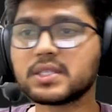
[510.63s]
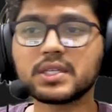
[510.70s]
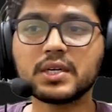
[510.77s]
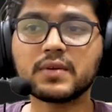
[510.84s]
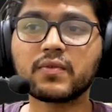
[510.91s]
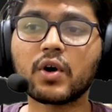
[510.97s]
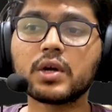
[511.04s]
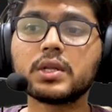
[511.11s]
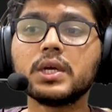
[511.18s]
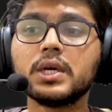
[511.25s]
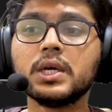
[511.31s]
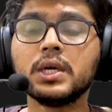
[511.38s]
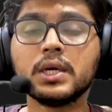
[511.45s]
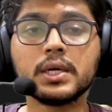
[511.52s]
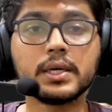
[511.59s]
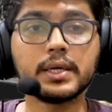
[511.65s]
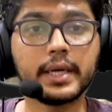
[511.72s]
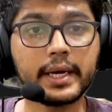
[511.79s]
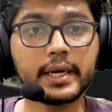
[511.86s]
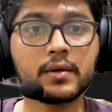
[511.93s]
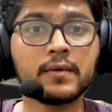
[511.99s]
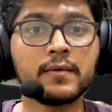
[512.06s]
this is it for the
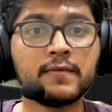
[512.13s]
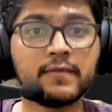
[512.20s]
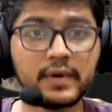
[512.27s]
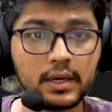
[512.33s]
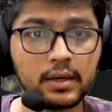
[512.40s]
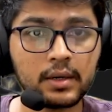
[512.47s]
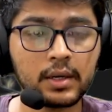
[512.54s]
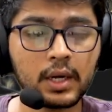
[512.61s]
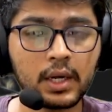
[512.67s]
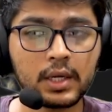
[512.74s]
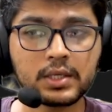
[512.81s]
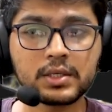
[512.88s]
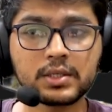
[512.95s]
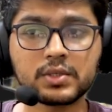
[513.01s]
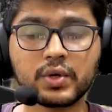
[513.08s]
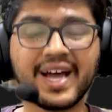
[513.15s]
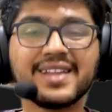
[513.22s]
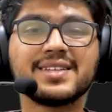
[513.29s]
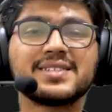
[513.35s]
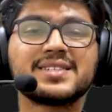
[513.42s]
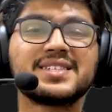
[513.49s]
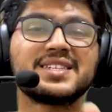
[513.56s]
date field. So
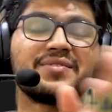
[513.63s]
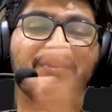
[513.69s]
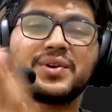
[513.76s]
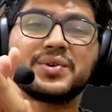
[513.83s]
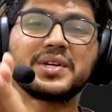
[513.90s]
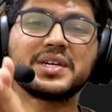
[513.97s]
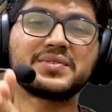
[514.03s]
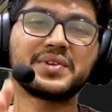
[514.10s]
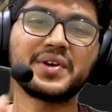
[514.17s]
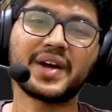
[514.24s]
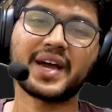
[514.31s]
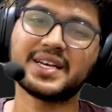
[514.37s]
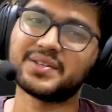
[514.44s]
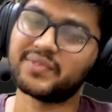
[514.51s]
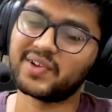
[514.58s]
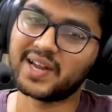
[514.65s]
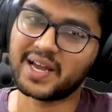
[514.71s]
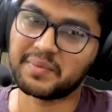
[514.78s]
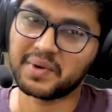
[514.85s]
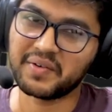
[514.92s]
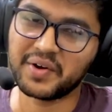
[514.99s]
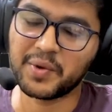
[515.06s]
yeah, this is it for today's video, guys. If you
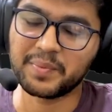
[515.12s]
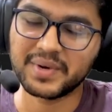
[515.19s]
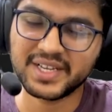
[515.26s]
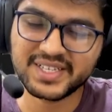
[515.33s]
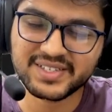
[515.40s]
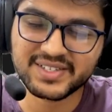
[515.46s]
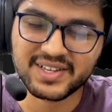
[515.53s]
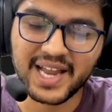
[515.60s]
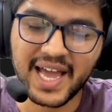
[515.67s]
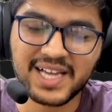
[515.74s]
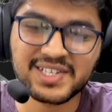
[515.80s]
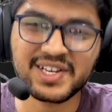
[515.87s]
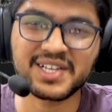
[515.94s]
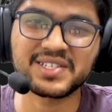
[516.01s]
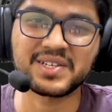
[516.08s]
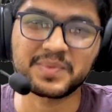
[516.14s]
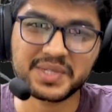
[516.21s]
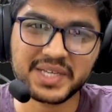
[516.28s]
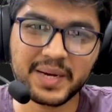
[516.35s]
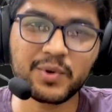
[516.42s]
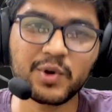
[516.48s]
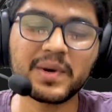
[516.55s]
like my video, please like, share and
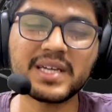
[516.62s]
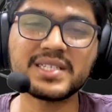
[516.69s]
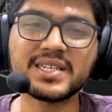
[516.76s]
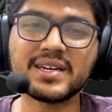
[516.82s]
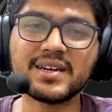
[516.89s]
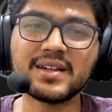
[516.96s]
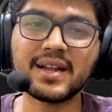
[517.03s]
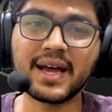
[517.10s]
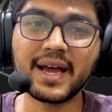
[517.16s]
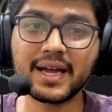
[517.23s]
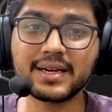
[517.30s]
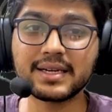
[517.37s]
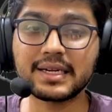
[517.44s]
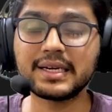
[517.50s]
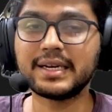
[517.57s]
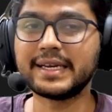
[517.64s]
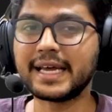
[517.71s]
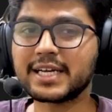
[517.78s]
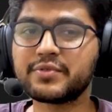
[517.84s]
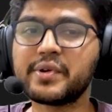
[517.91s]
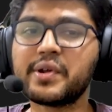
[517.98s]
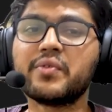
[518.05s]
subscribe to my channel, and
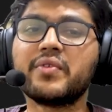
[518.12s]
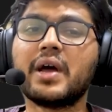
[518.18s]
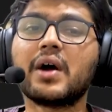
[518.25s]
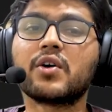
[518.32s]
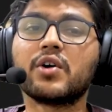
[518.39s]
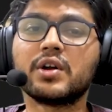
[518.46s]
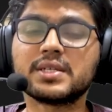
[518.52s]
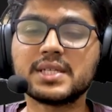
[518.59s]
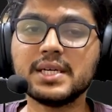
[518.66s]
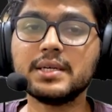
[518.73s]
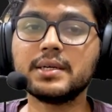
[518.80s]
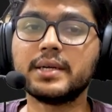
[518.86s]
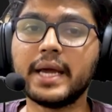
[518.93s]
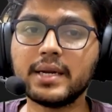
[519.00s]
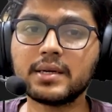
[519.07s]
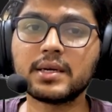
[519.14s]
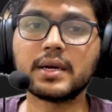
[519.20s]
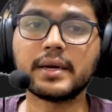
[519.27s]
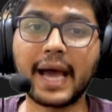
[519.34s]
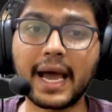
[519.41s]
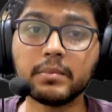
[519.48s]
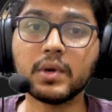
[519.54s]
in next video we are gonna see date
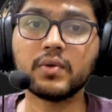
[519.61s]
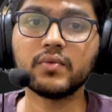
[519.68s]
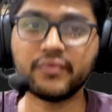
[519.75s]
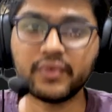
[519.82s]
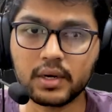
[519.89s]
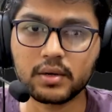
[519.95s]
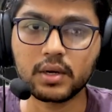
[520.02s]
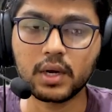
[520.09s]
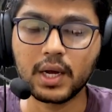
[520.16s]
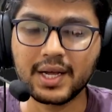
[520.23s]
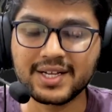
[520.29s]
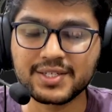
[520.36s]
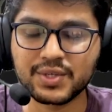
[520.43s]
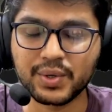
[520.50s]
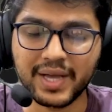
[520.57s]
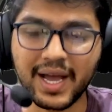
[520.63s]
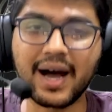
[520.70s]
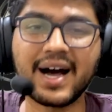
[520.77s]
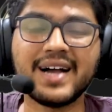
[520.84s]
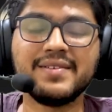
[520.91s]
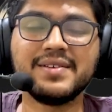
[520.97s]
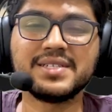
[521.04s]
time field. So
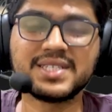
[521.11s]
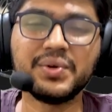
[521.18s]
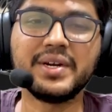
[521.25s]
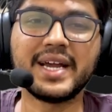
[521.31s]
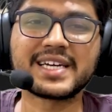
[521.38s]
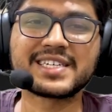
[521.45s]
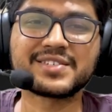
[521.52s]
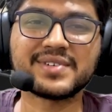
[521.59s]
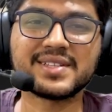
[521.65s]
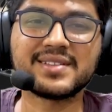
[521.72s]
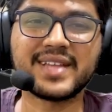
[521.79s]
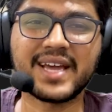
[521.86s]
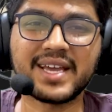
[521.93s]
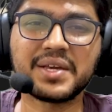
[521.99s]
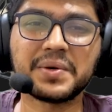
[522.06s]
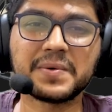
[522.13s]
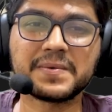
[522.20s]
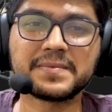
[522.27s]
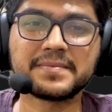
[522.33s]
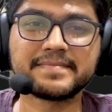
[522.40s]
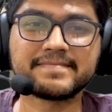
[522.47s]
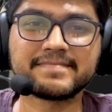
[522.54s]
yeah, I will see you in next one. Thank
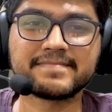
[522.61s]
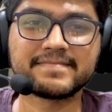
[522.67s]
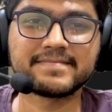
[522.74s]
you.